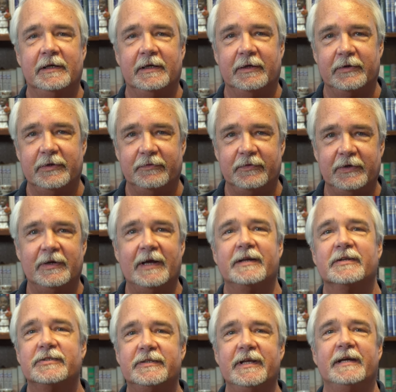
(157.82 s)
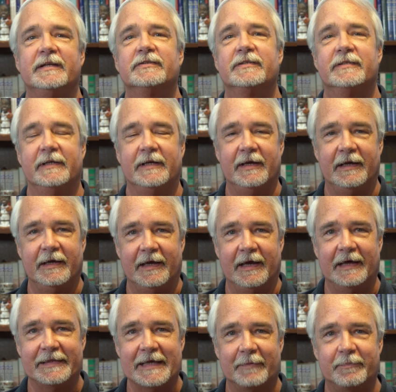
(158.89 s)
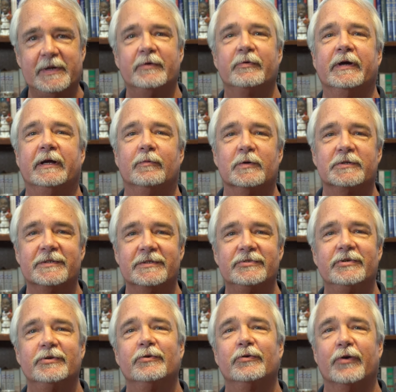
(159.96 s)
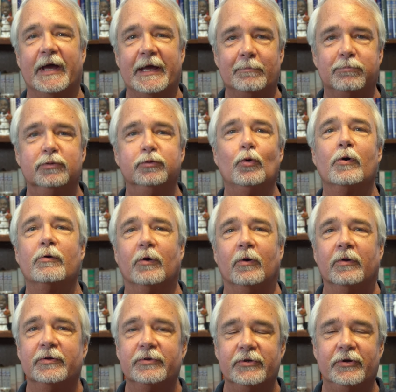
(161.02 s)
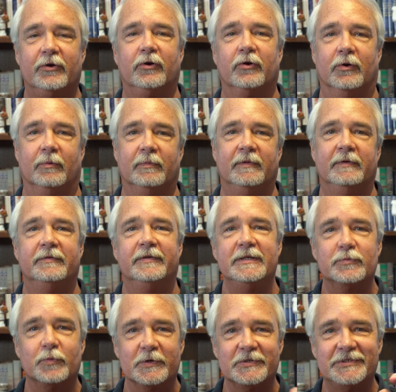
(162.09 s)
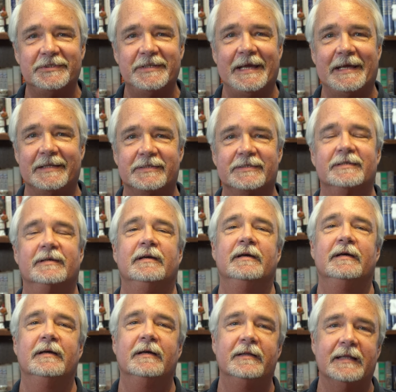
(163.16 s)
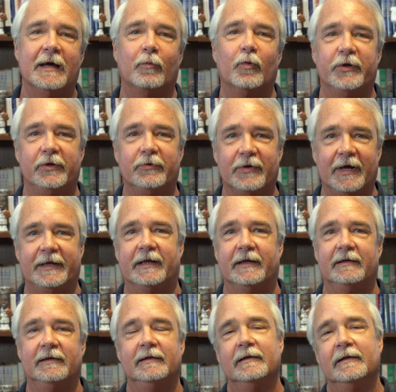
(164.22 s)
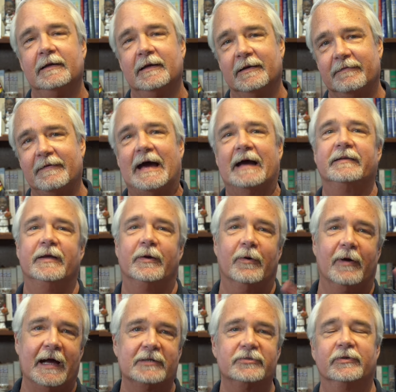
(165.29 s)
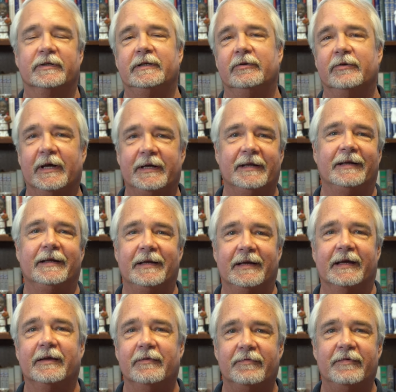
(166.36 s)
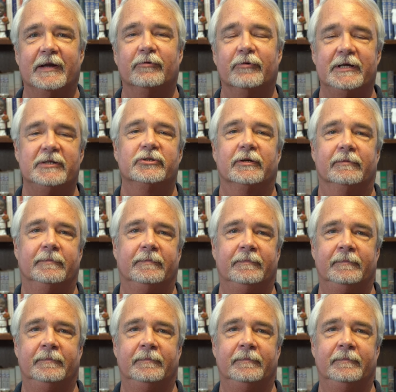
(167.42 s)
The United States, at that period, was considered a plural term. These were states that were united. In fact, they were actually united in a confederation,